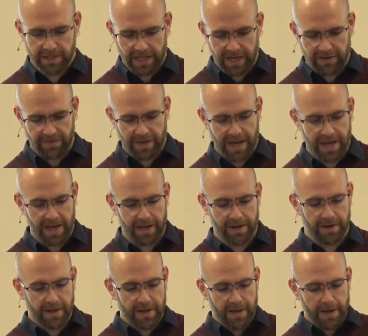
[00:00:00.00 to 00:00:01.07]
that I've
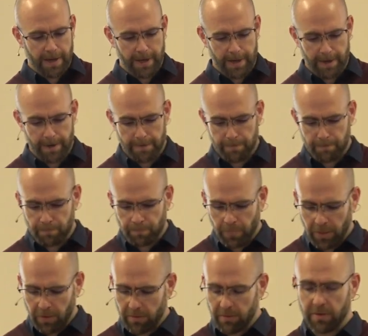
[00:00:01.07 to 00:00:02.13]
had,
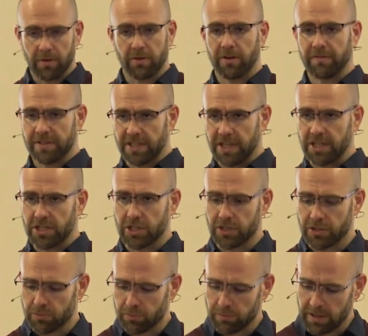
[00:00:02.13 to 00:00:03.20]
you know,
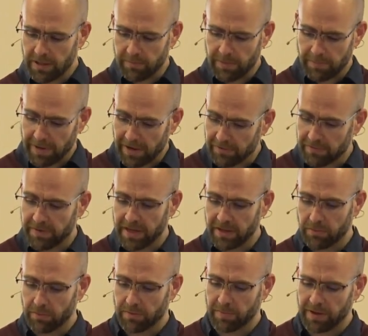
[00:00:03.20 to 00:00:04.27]
conversations about
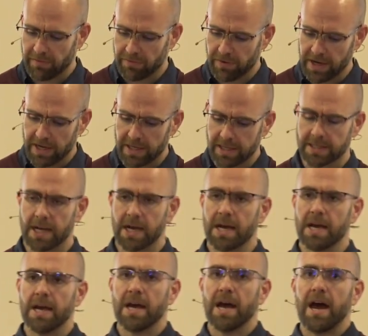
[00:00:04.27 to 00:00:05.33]
faith with my friends,
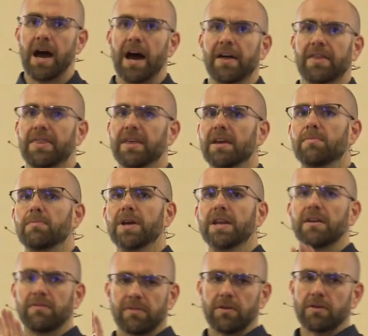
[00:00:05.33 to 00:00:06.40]
I think
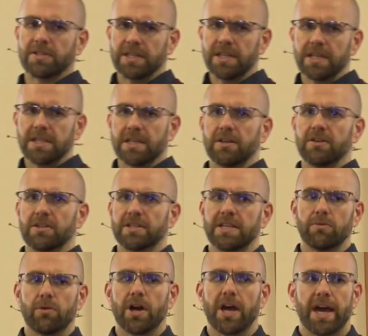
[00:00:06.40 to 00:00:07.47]
many of those things that you
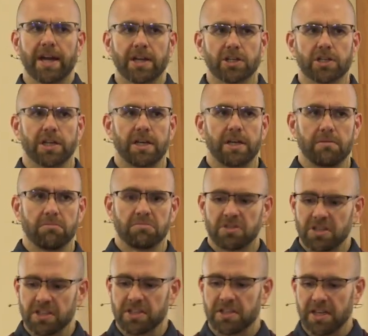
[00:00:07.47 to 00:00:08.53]
see were actually
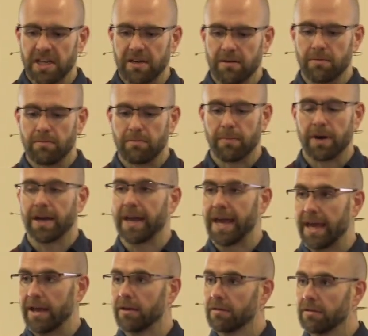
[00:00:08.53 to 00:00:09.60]
just in my
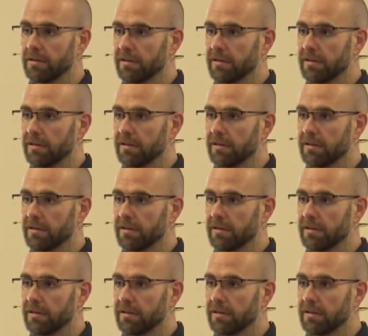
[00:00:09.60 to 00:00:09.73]
head.